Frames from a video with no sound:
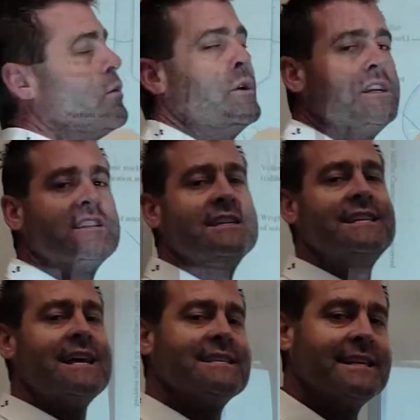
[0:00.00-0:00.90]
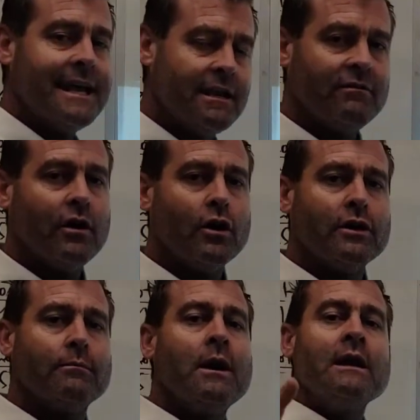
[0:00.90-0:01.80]
reached the designated volume.
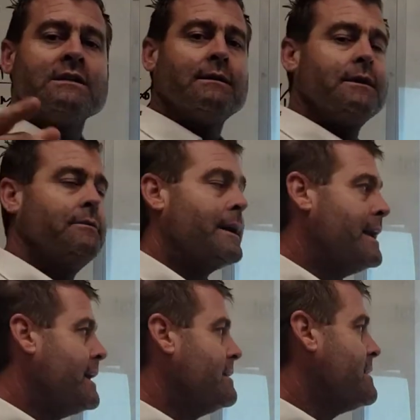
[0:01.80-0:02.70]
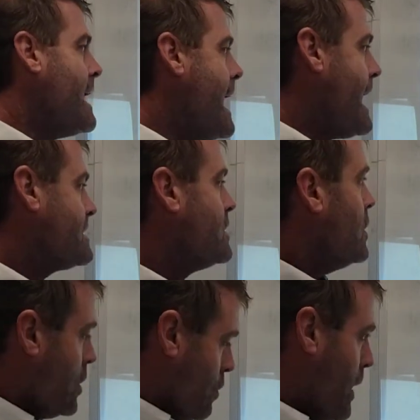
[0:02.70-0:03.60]
Somebody might ask,
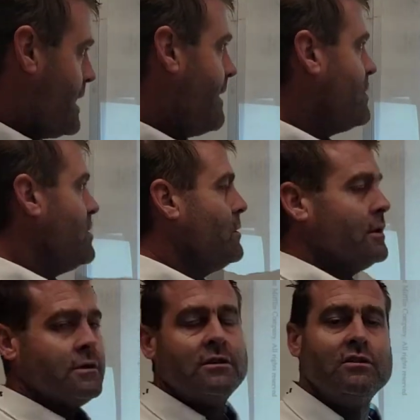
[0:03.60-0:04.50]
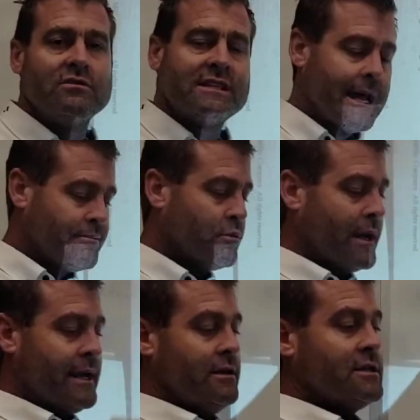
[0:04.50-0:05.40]
why do you have to do it 2 steps? Why
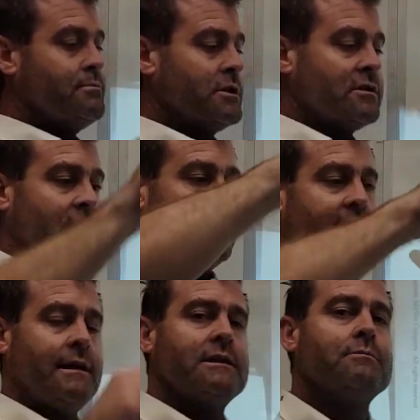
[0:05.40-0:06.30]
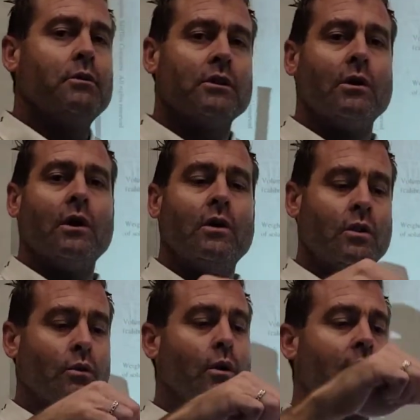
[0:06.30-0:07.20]
can't you just put the solid in and then just put the
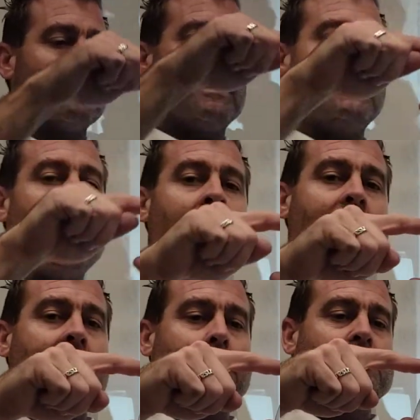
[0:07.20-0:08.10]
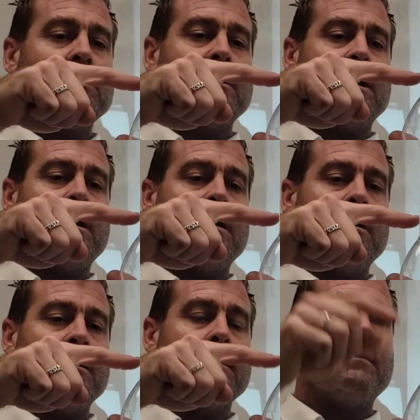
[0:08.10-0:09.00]
water in up to
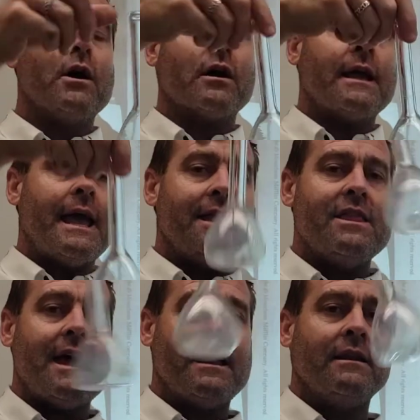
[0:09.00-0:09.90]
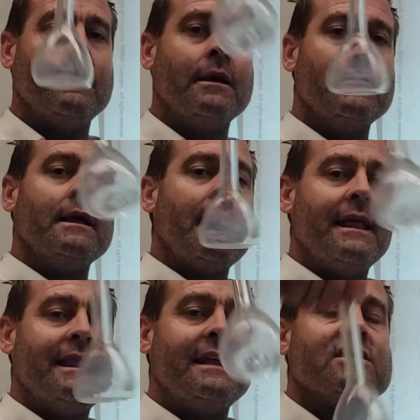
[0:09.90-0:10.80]
the mark and
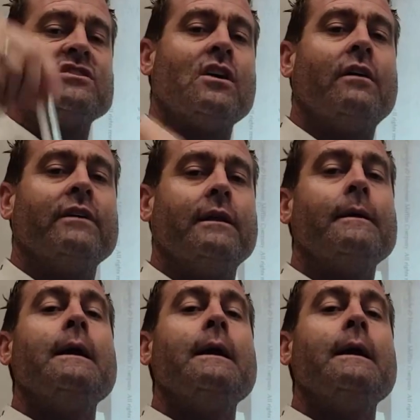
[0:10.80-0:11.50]
then dissolve it?